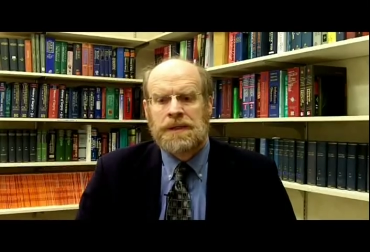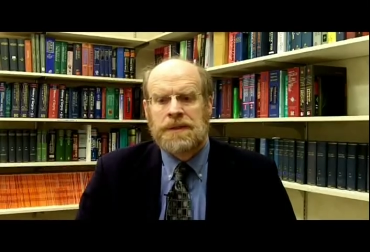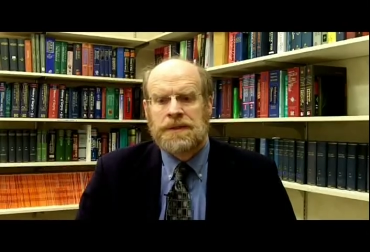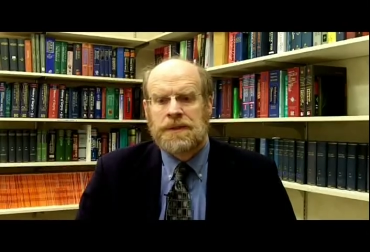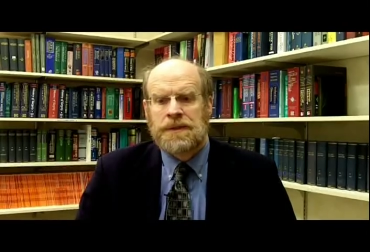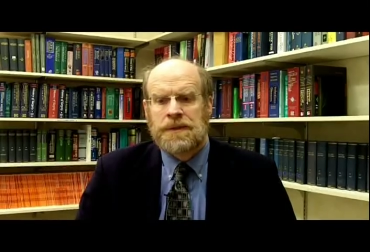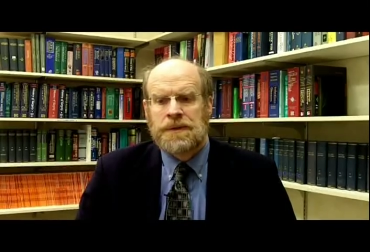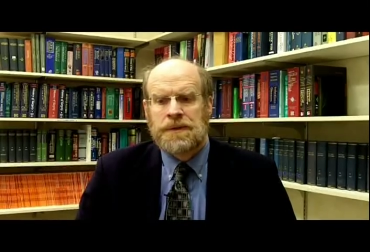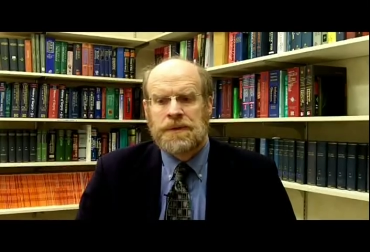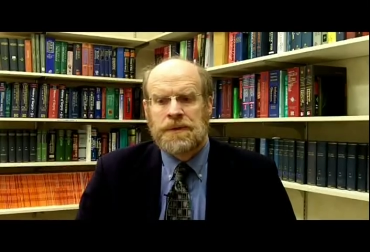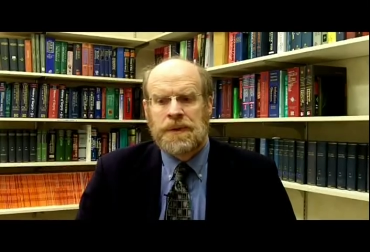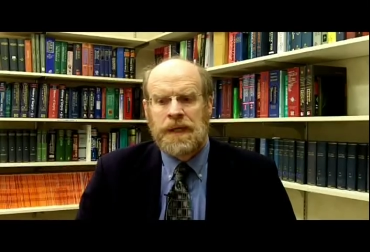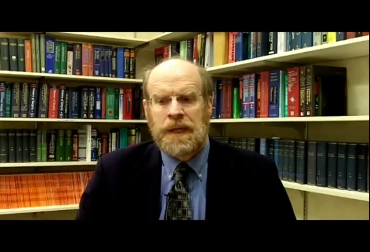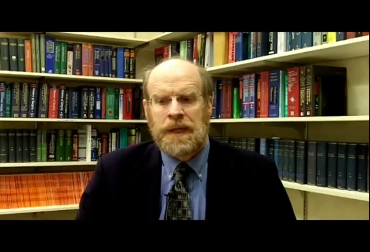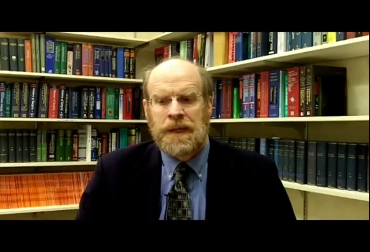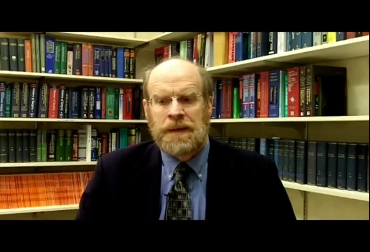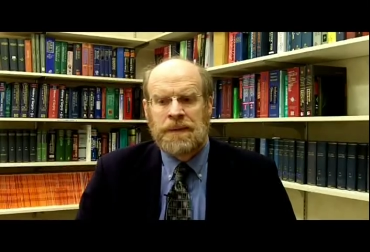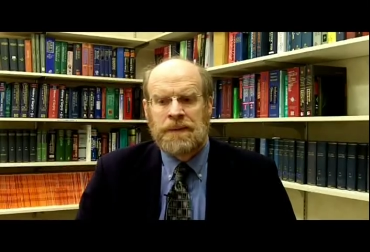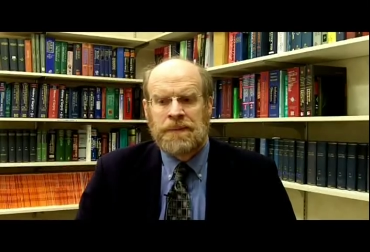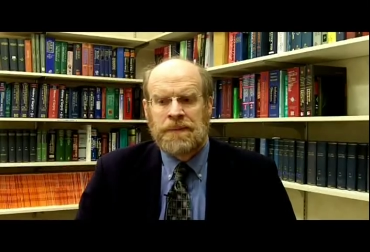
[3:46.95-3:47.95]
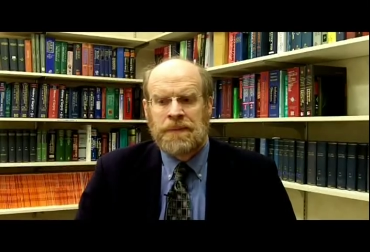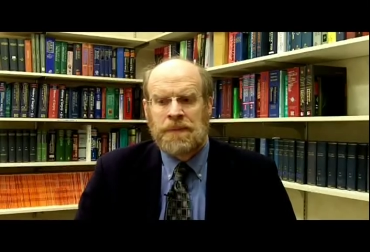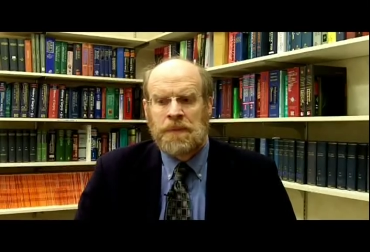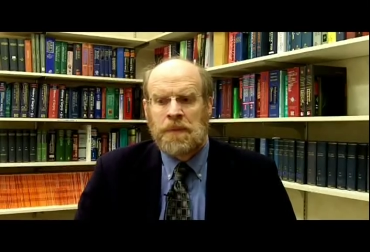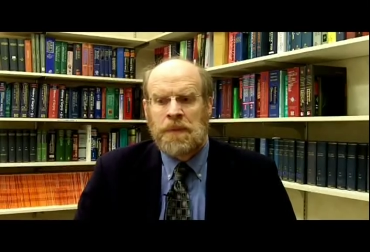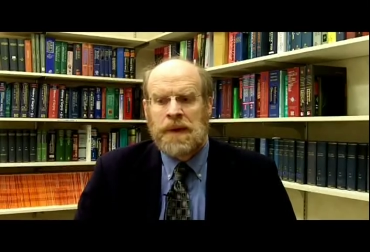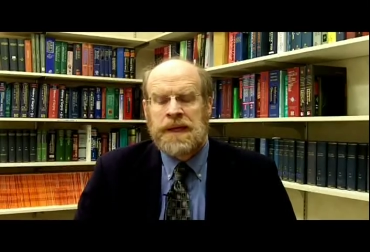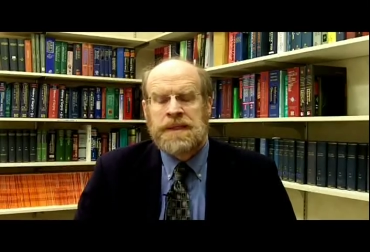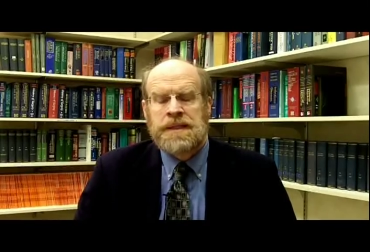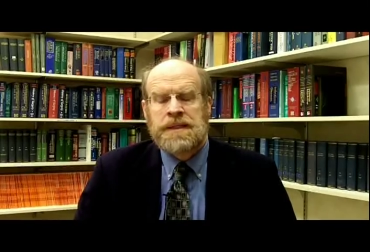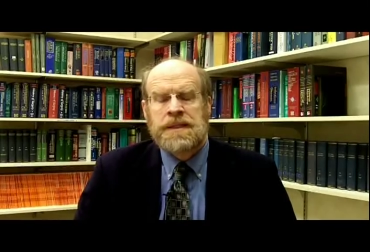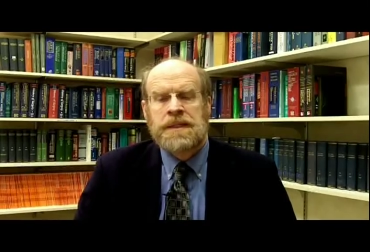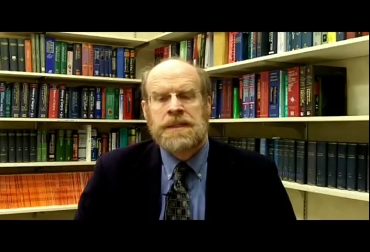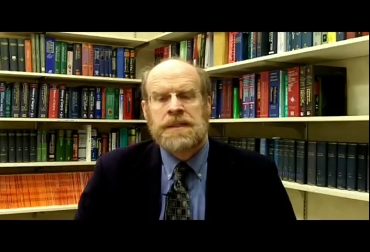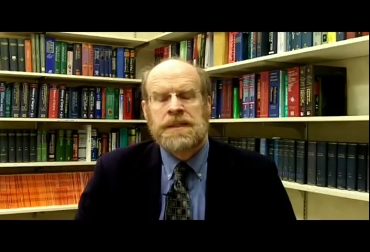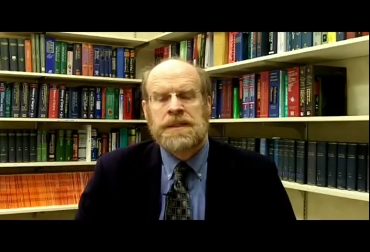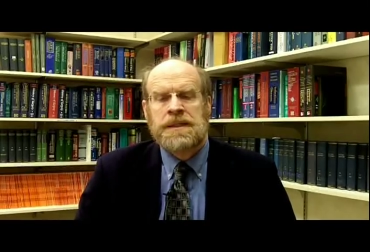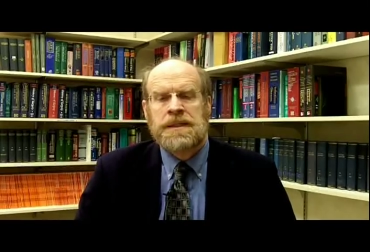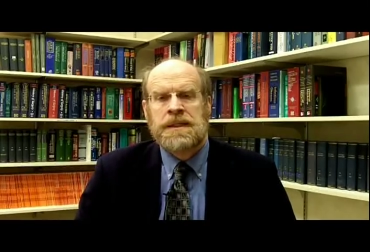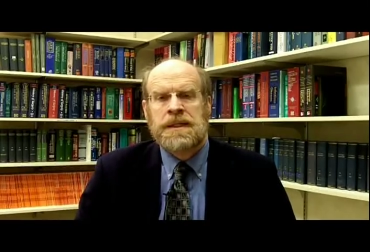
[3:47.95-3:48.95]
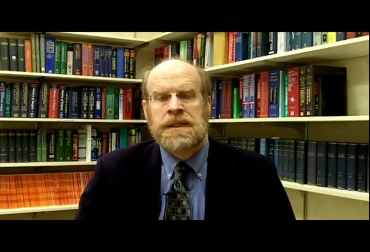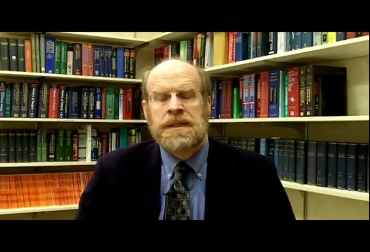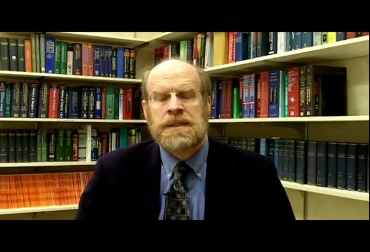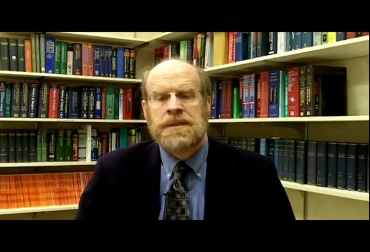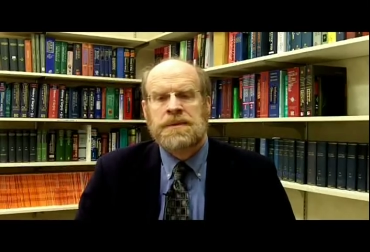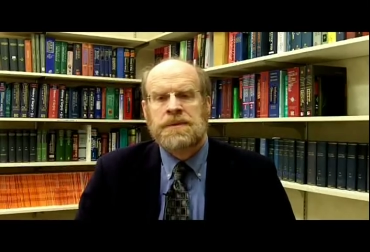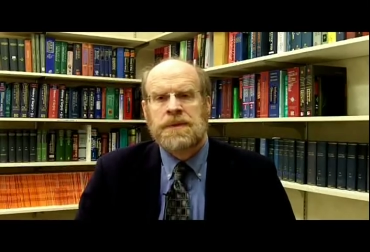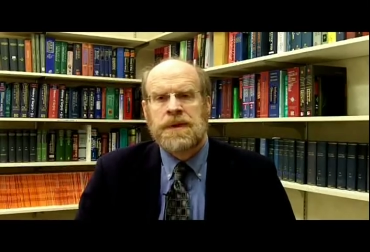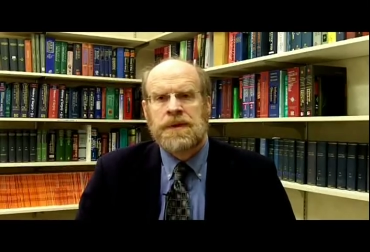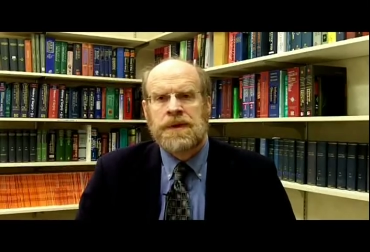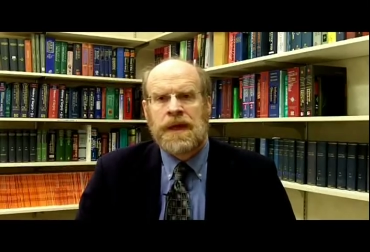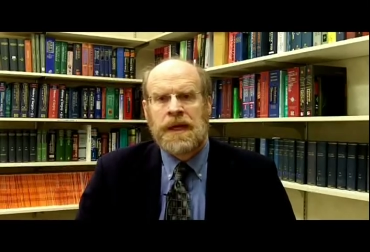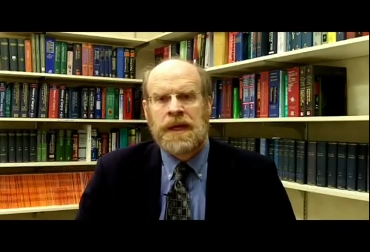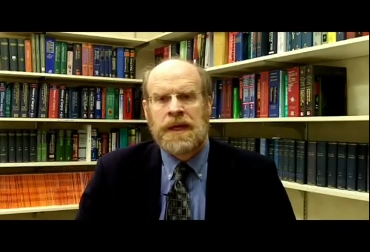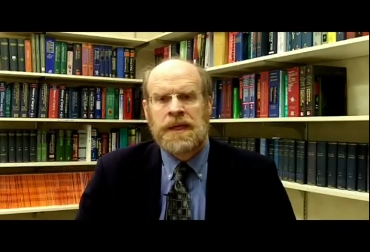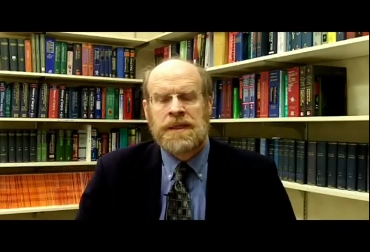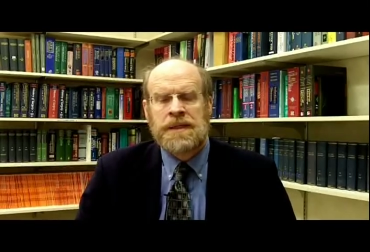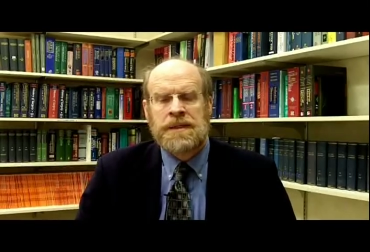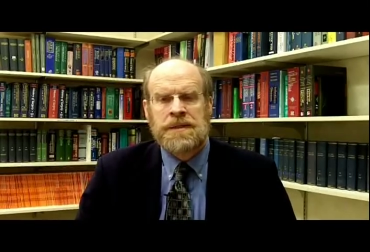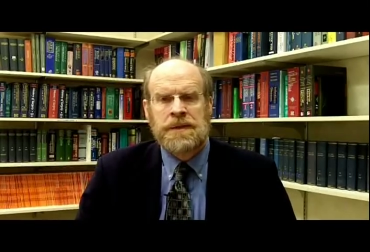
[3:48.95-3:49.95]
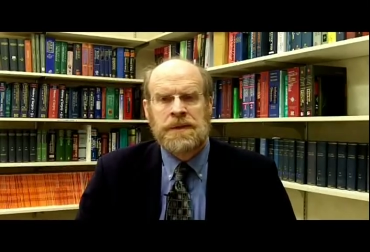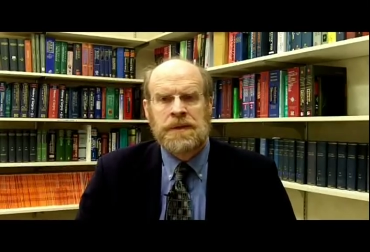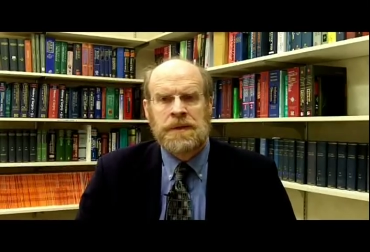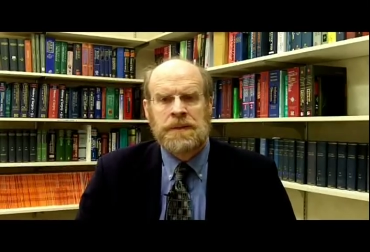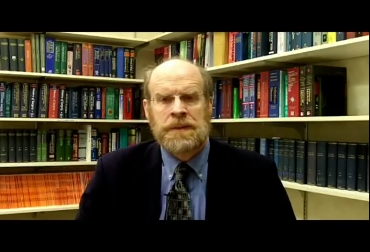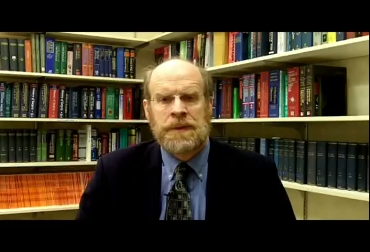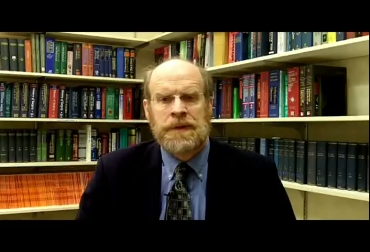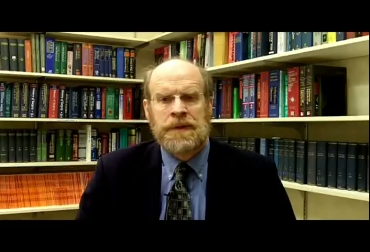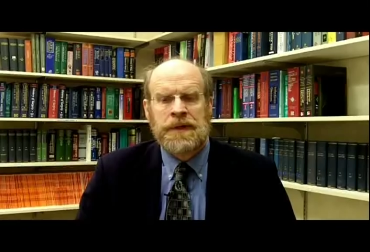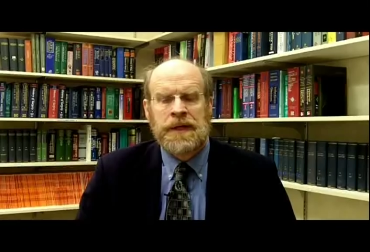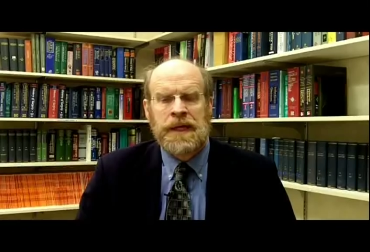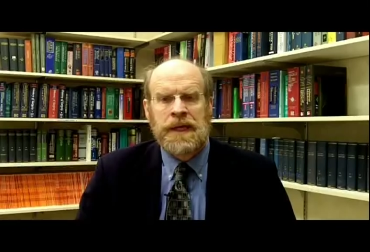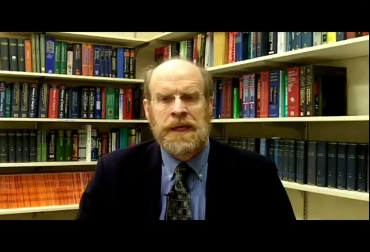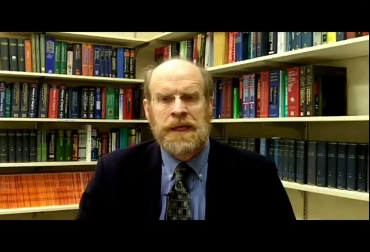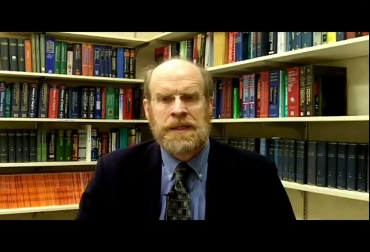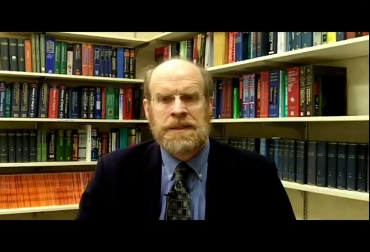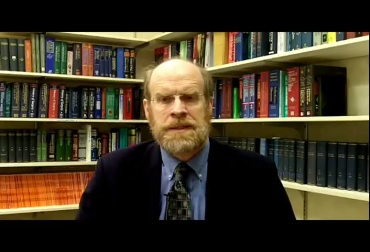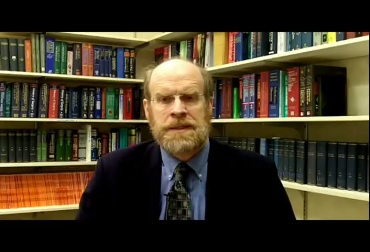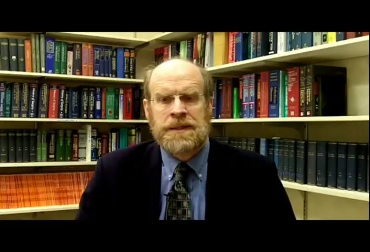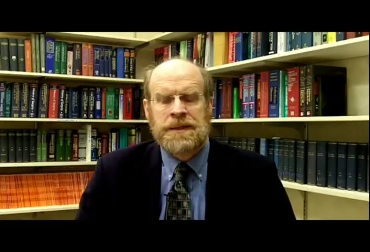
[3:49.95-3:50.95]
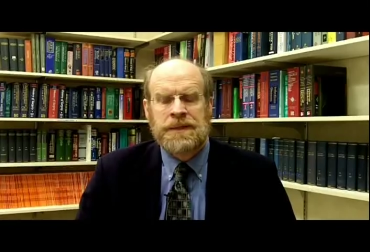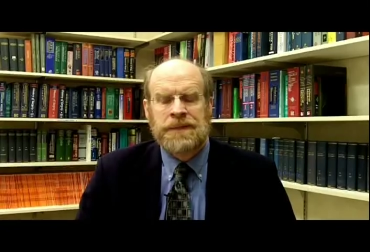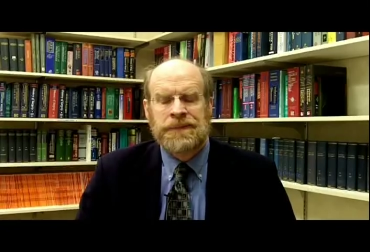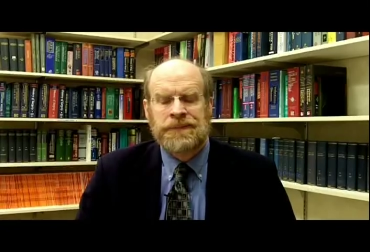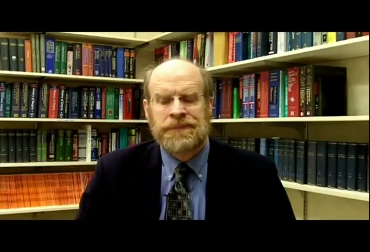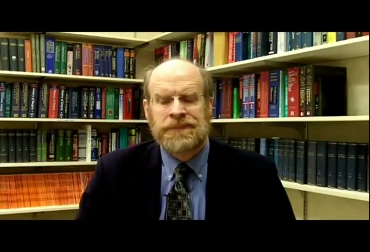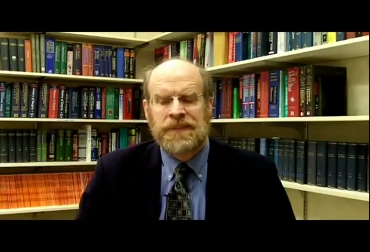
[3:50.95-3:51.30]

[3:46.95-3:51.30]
to wasting disease with AIDS or with cancer.